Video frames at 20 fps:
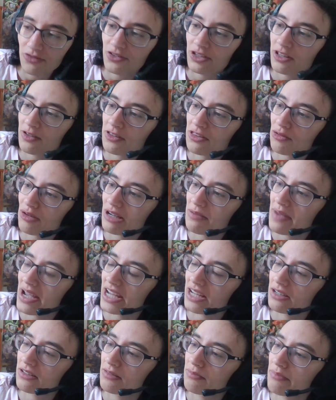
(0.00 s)
for the three
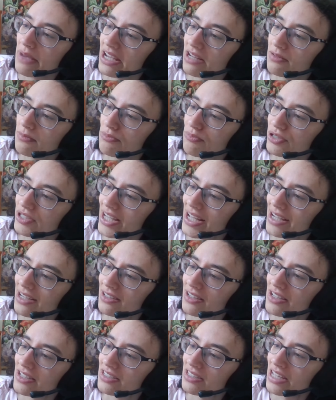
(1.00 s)
main
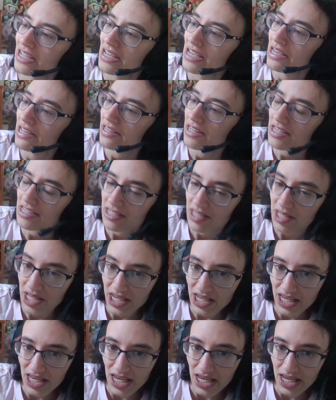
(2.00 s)
protagonists. This
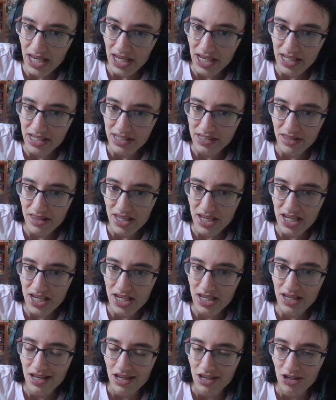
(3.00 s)
thing is
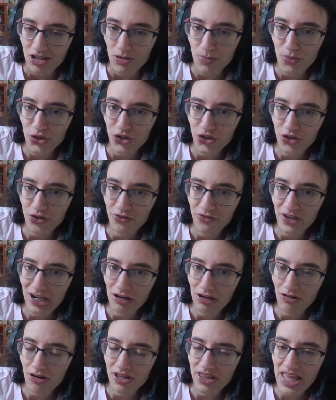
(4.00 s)
the, you put your
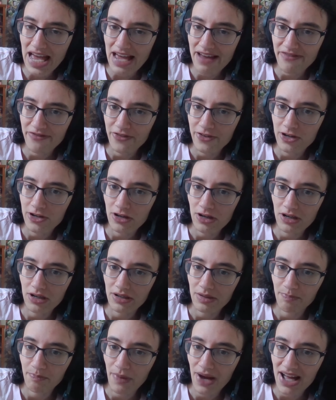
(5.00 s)
finger on that
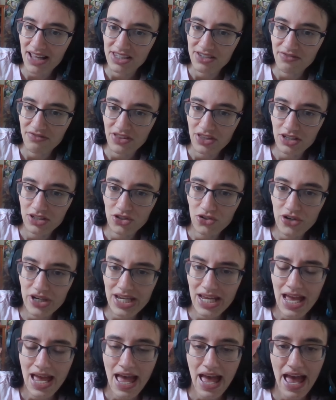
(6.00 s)
for parts of the toy,
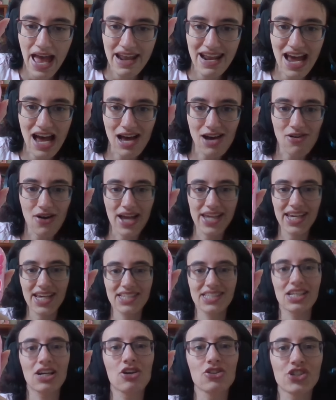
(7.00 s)
and now I
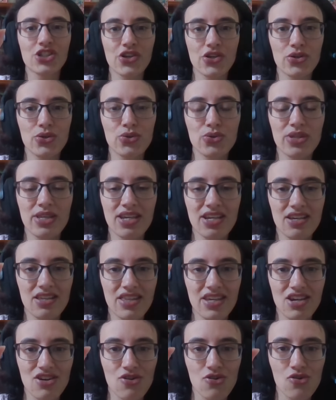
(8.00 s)
guess I'll show you
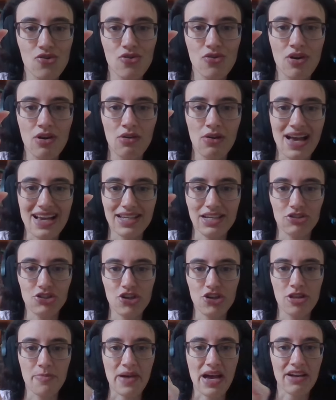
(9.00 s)
the cool, actually I'll
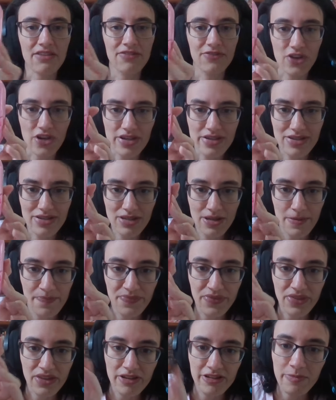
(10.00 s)
show you the back first.
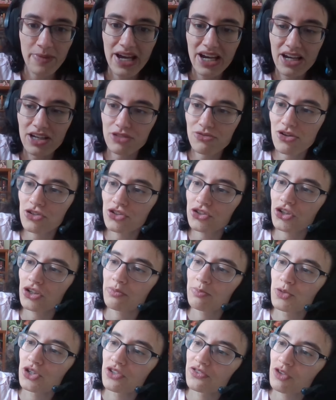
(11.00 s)
The back as well has got
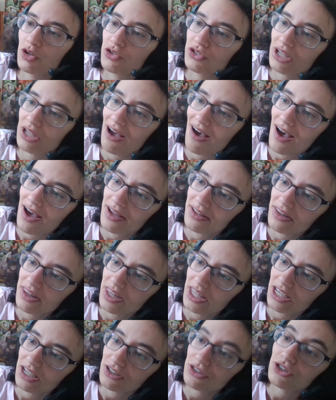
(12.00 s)
more of those heart
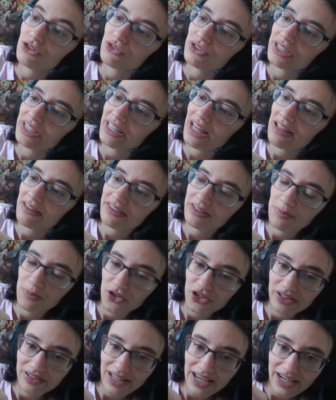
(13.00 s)
things. You'll see that's
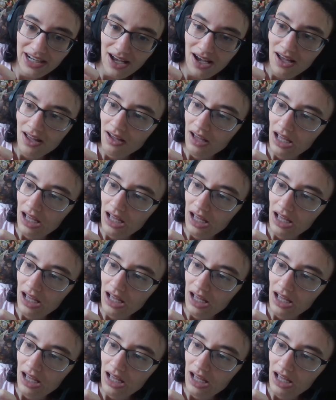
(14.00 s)
important later.